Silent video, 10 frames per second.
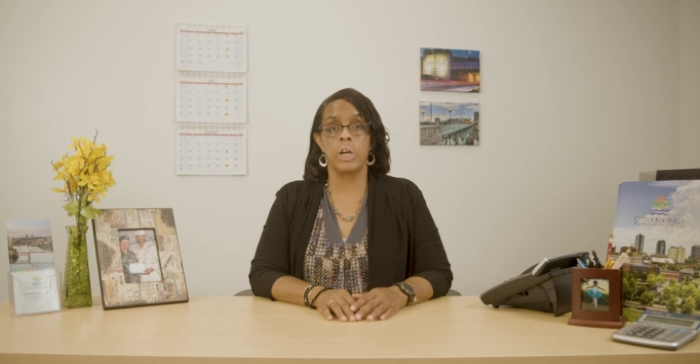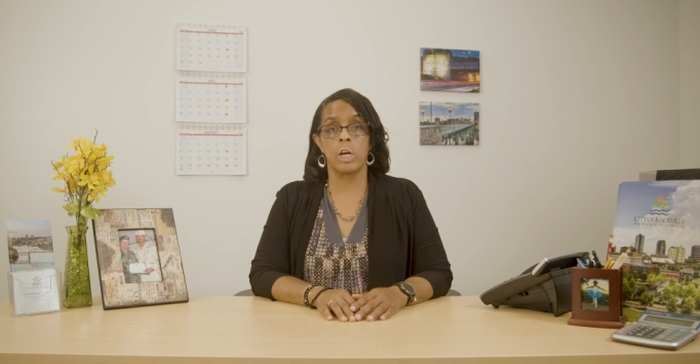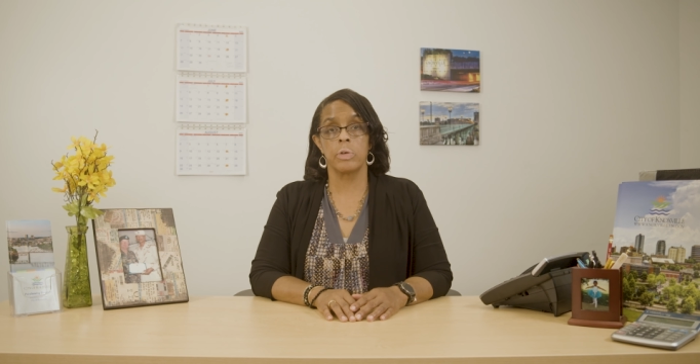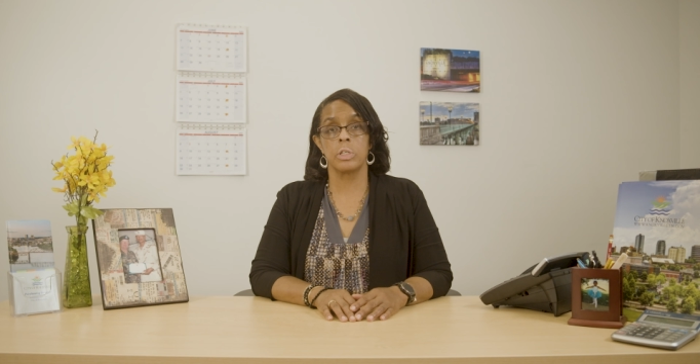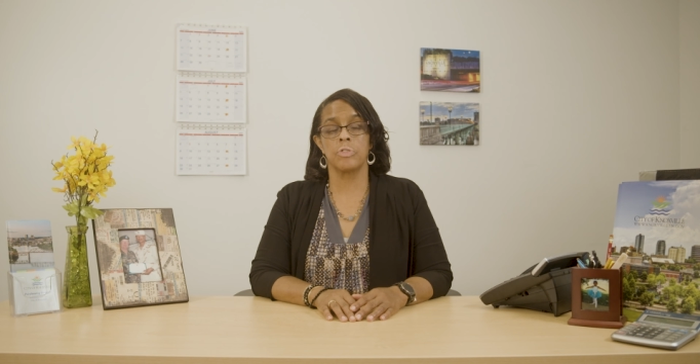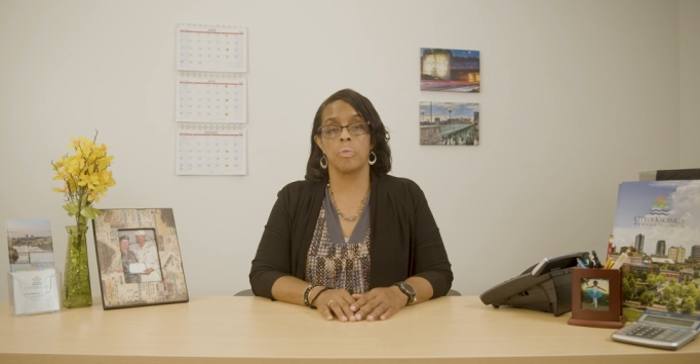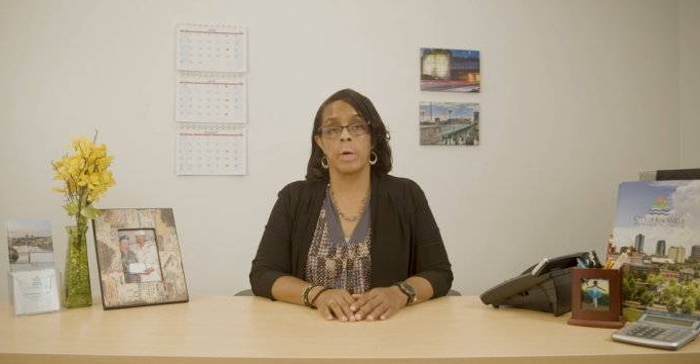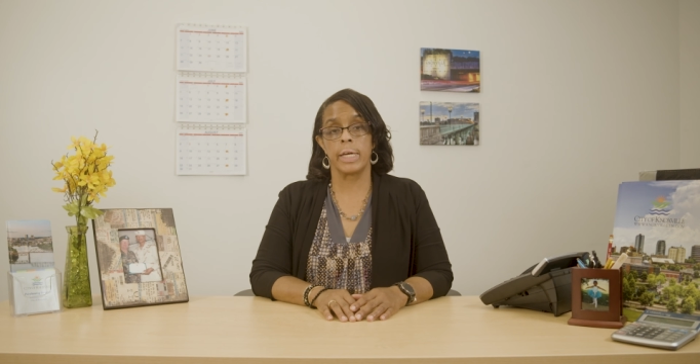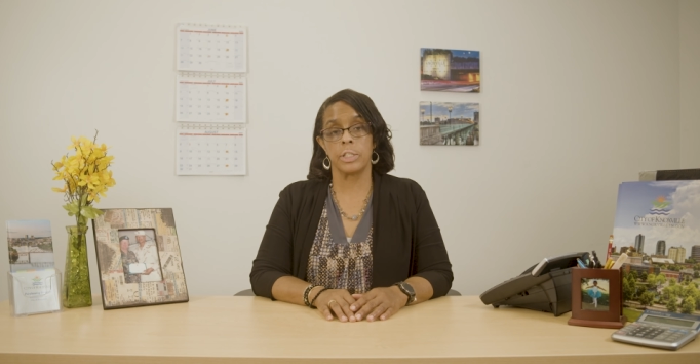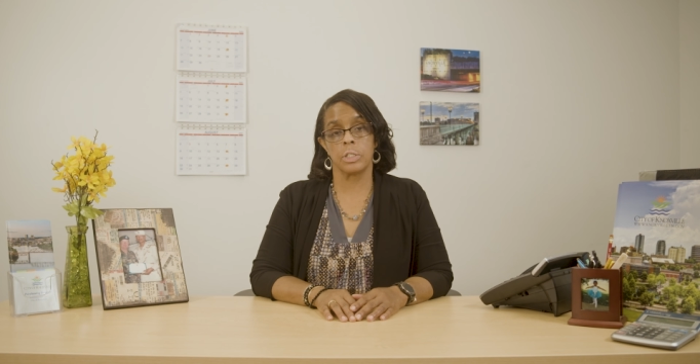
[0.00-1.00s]
varies from
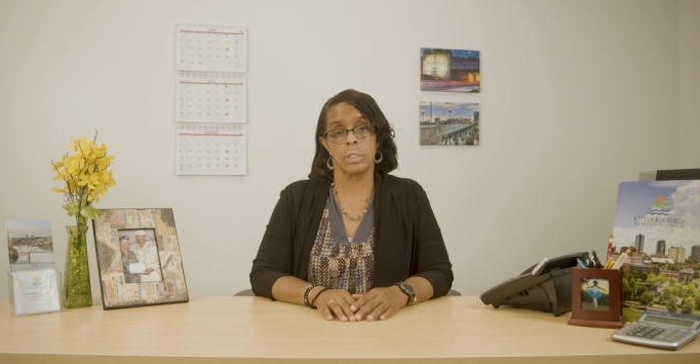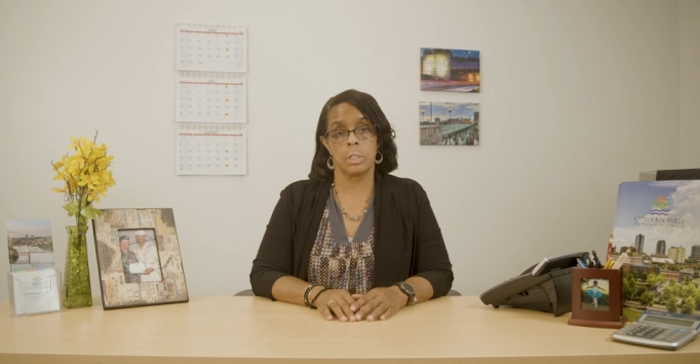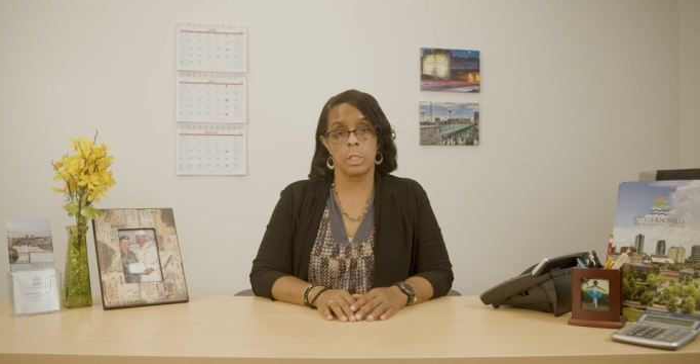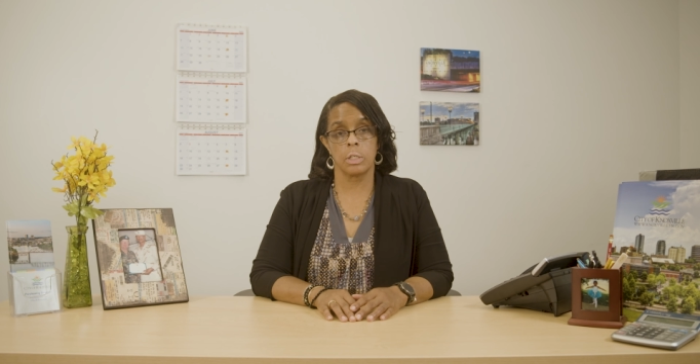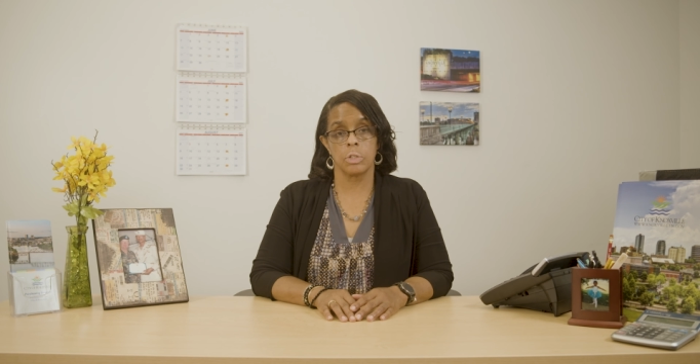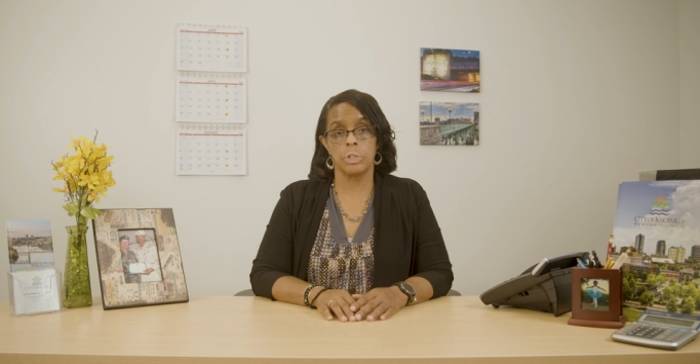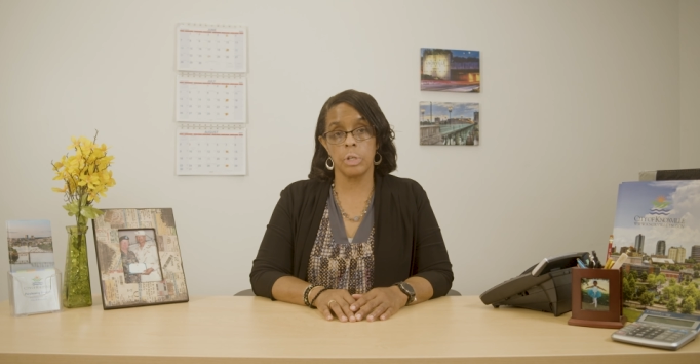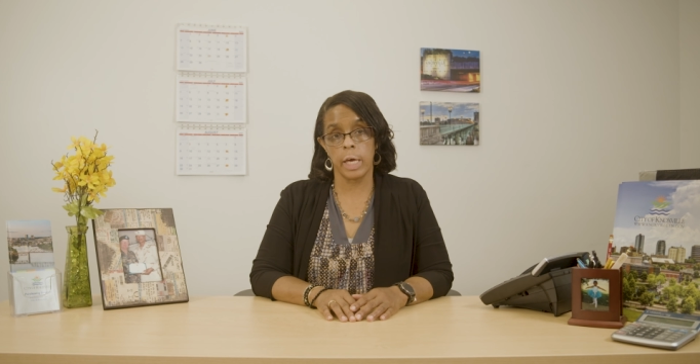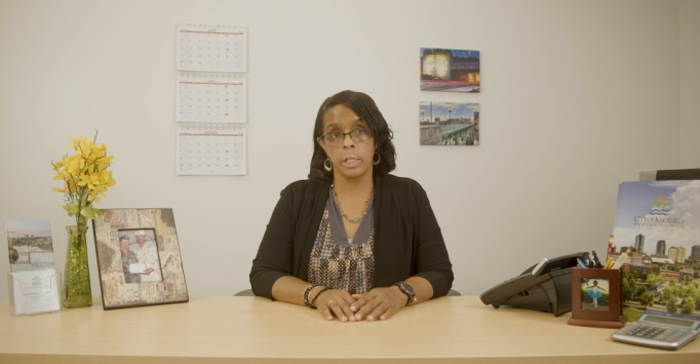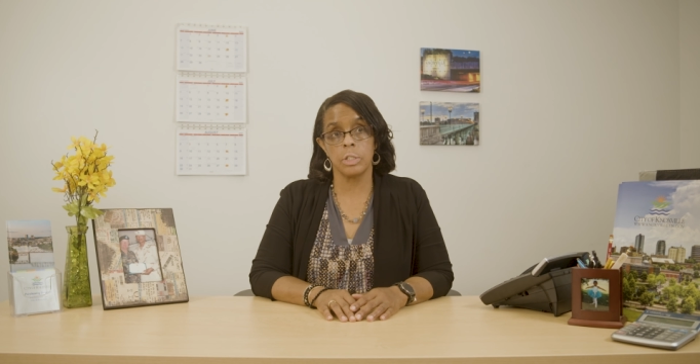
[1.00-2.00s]
agency
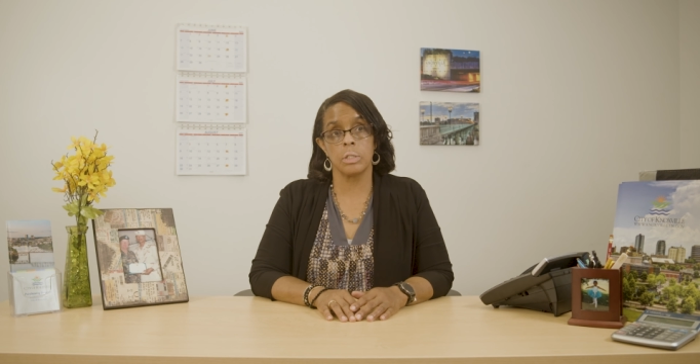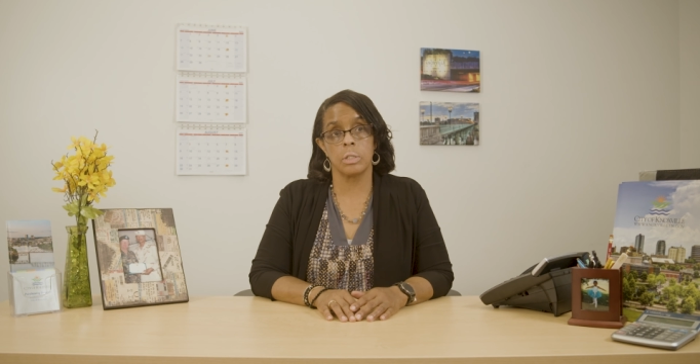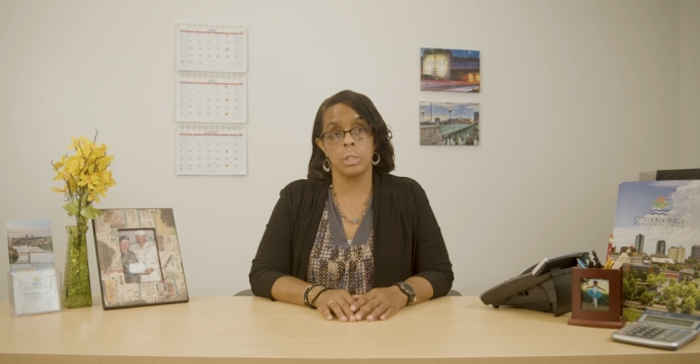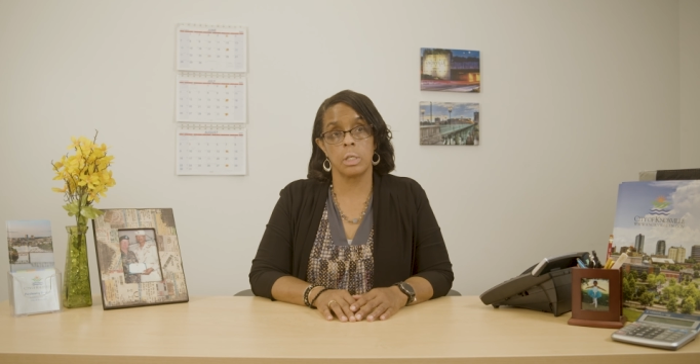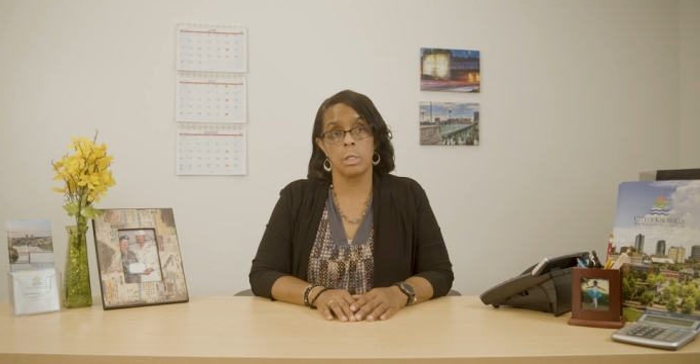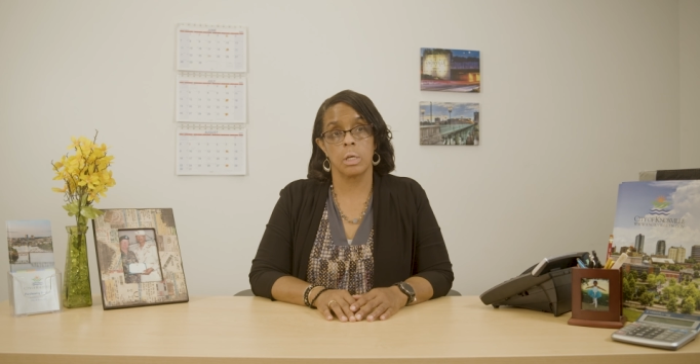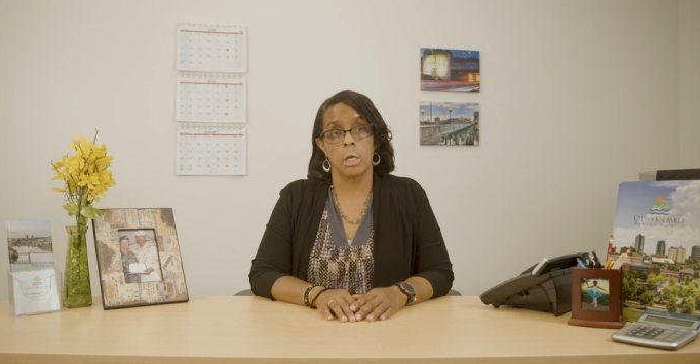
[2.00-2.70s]
to agency.